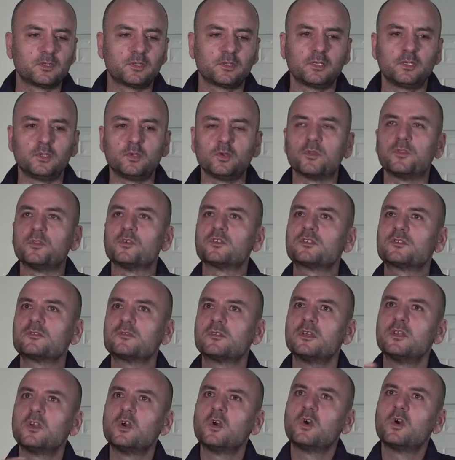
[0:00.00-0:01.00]
you know, those
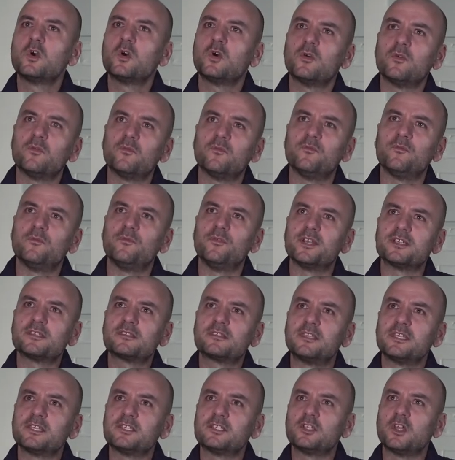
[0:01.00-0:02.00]
vest
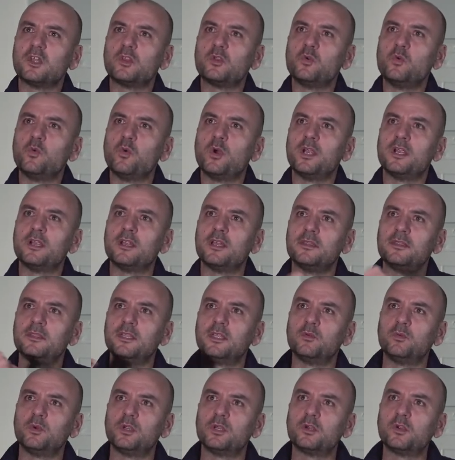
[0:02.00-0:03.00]
things that they wear and they
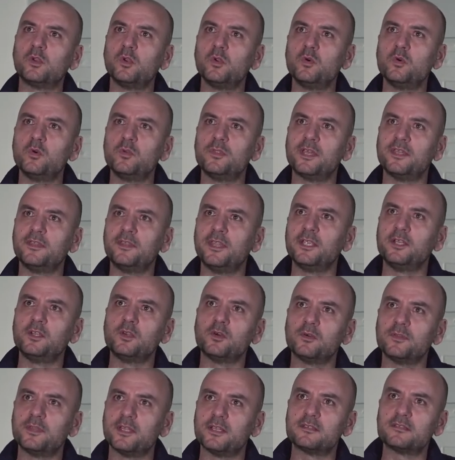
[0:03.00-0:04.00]
will glue that they
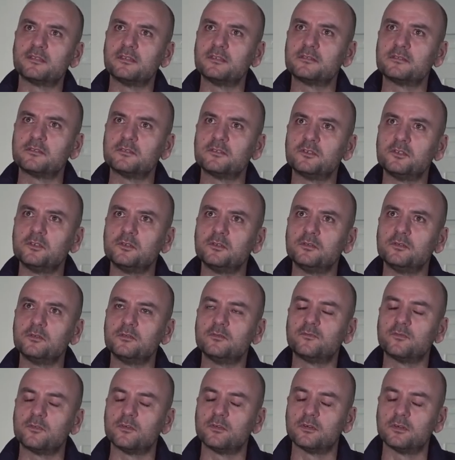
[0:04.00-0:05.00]
know that this is you
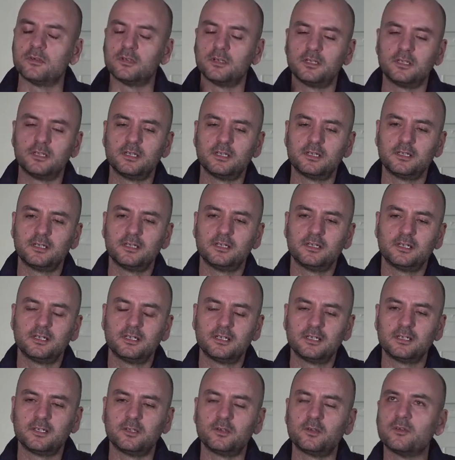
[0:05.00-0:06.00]
for,
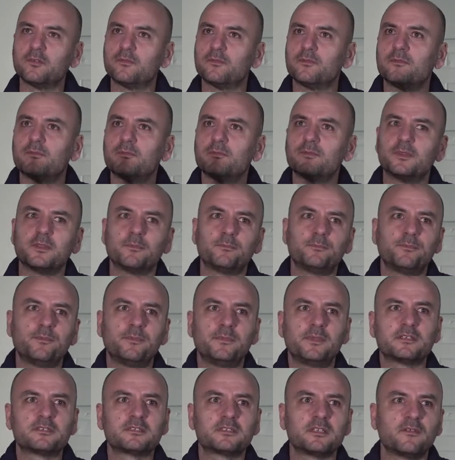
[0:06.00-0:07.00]
you know, the,
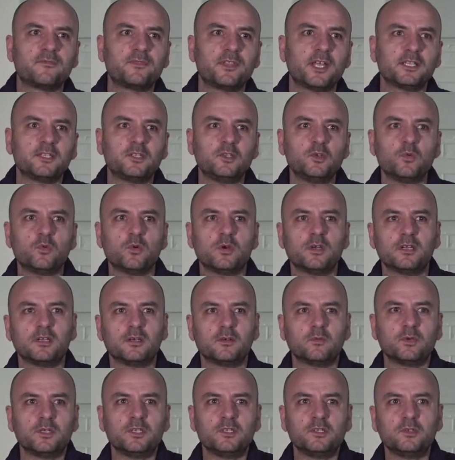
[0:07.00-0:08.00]
the stuff that you wear
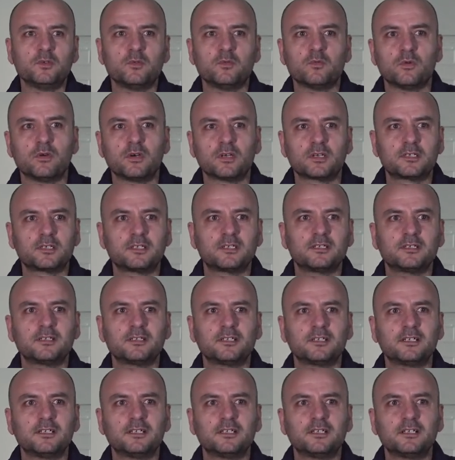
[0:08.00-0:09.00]
when you work
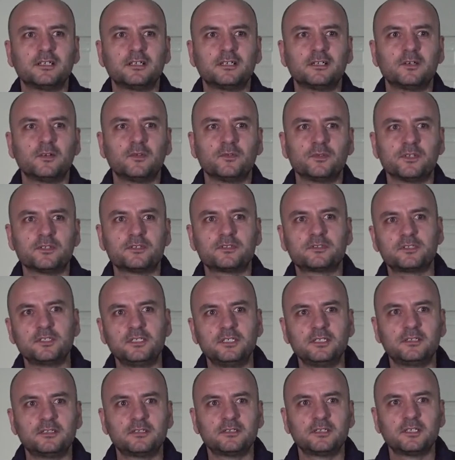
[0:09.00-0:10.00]
uh, on the
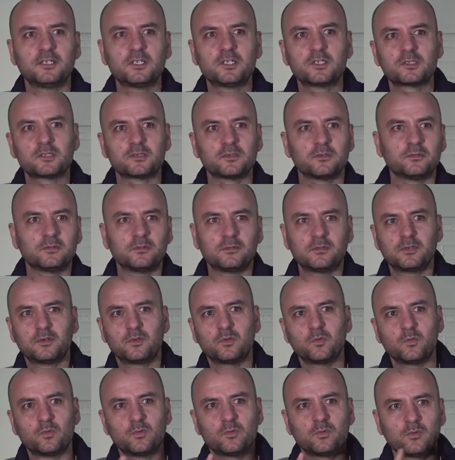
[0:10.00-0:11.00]
street. So
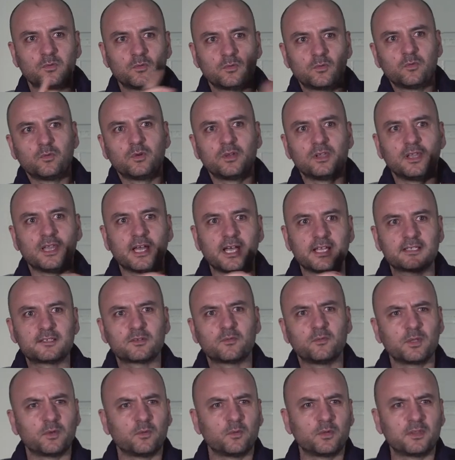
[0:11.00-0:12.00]
oh, yeah. when lights,
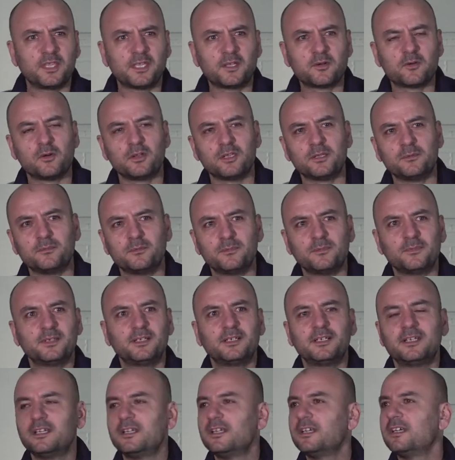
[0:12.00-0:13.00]
what, what do they call them? Uh,
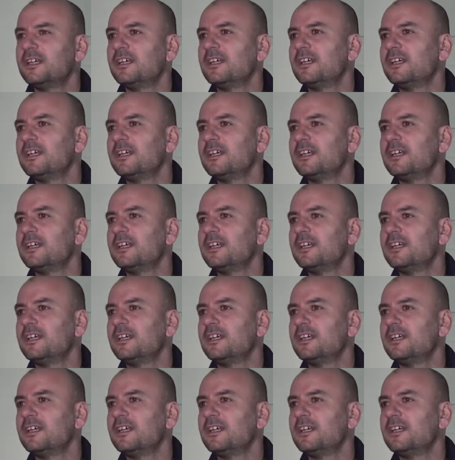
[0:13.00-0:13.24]
reflectors?